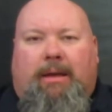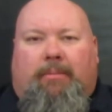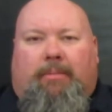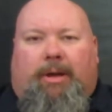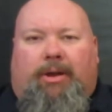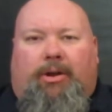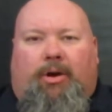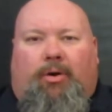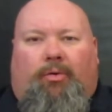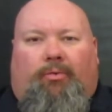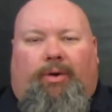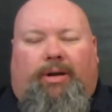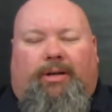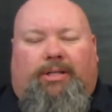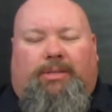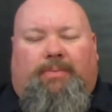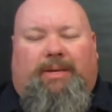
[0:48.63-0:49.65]
but no
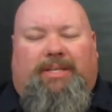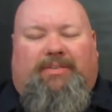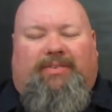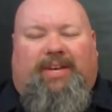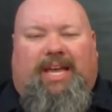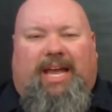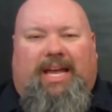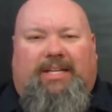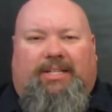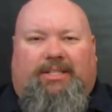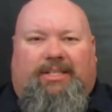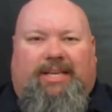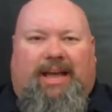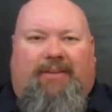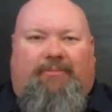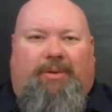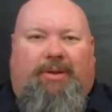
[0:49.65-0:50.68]
real specifications
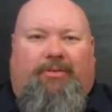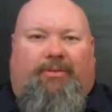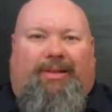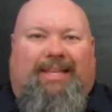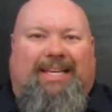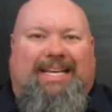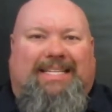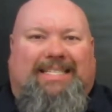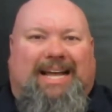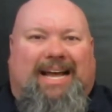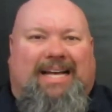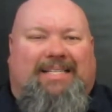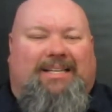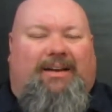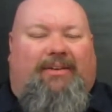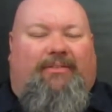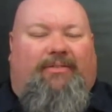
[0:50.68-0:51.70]
have been released
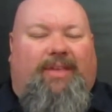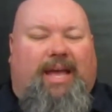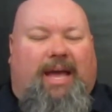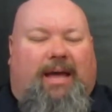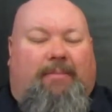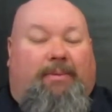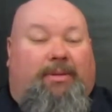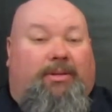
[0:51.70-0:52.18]
as of yet.